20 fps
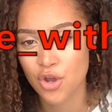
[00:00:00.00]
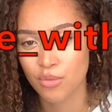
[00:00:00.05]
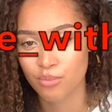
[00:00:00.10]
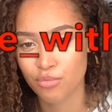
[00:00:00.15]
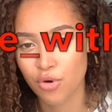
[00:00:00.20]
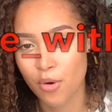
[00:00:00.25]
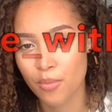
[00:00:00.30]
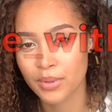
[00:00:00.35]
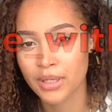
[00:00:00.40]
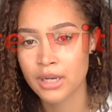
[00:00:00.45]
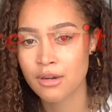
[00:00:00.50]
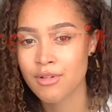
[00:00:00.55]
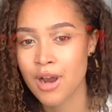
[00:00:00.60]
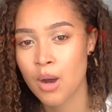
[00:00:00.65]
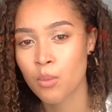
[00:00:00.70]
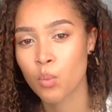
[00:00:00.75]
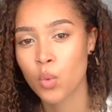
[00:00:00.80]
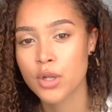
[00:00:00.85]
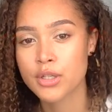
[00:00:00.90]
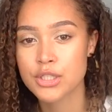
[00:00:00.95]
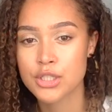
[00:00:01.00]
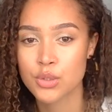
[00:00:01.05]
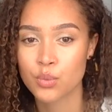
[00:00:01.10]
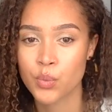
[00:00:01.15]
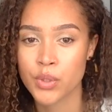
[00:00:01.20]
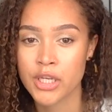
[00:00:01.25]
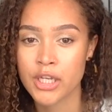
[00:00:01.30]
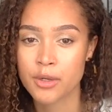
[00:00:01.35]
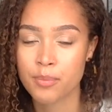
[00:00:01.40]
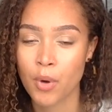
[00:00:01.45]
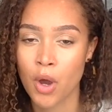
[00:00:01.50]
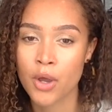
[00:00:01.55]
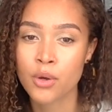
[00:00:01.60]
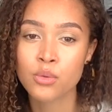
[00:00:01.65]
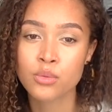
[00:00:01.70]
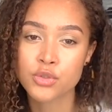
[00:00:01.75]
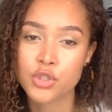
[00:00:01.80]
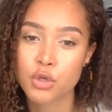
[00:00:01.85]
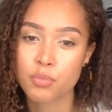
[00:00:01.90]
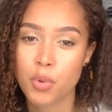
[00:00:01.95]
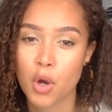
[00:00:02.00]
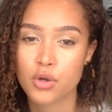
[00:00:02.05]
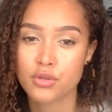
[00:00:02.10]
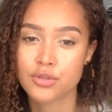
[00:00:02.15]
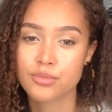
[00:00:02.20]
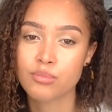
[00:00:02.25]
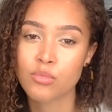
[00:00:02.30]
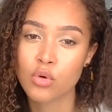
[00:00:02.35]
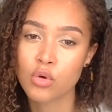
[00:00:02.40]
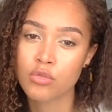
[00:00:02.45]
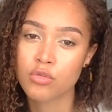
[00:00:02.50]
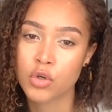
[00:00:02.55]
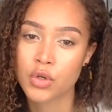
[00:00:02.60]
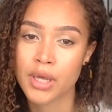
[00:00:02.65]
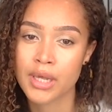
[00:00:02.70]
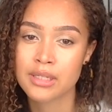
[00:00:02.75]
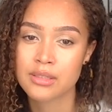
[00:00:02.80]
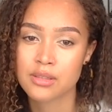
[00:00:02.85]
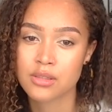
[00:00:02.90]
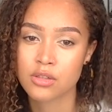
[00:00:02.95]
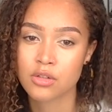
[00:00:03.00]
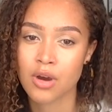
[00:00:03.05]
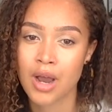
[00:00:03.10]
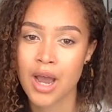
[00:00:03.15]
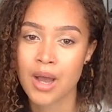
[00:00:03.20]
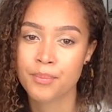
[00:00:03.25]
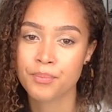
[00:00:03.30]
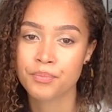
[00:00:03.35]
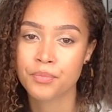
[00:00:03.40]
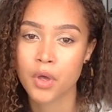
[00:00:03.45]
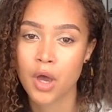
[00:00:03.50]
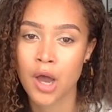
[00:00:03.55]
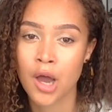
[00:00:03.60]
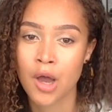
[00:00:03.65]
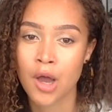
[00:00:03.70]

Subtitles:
probably around once a week, but I also post more on Instagram,